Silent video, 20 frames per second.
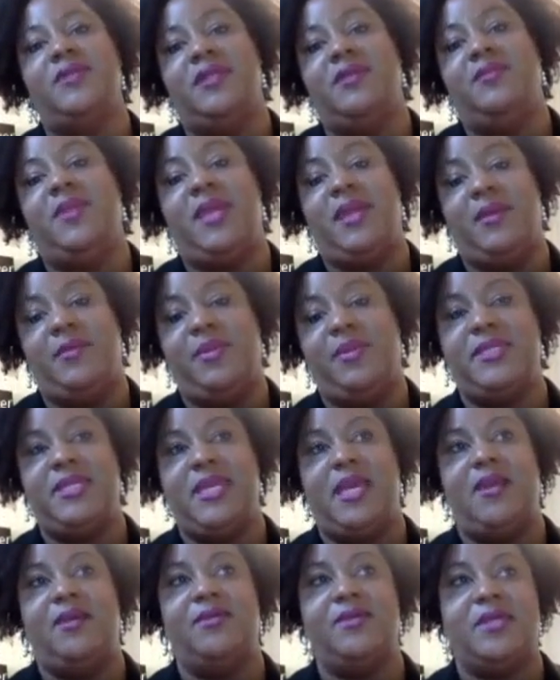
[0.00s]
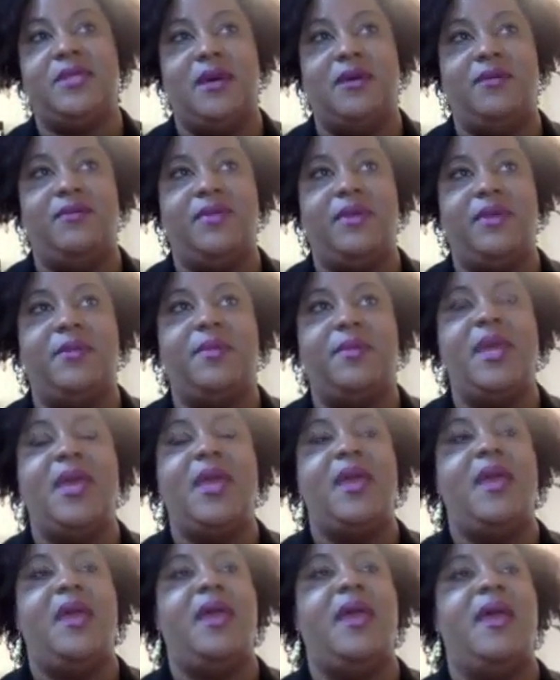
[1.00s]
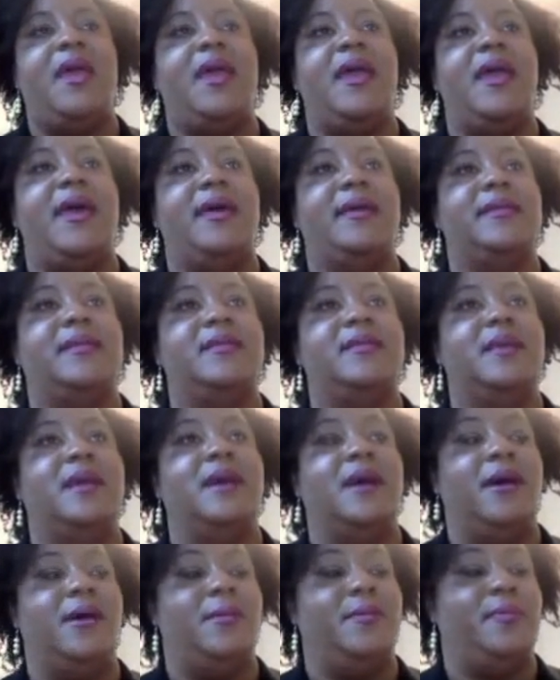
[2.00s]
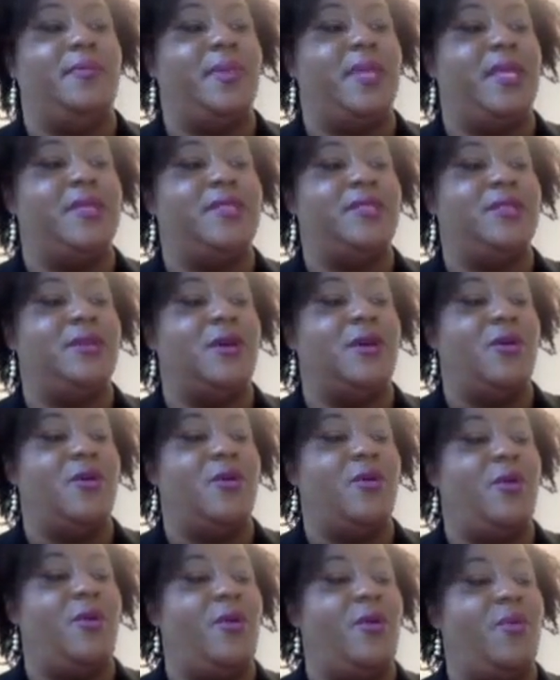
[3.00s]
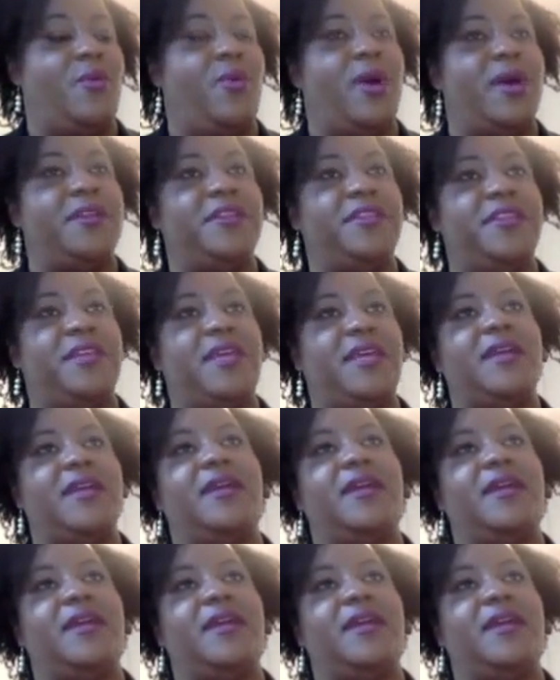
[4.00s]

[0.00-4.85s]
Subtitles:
meat and potatoes of them. And so one thing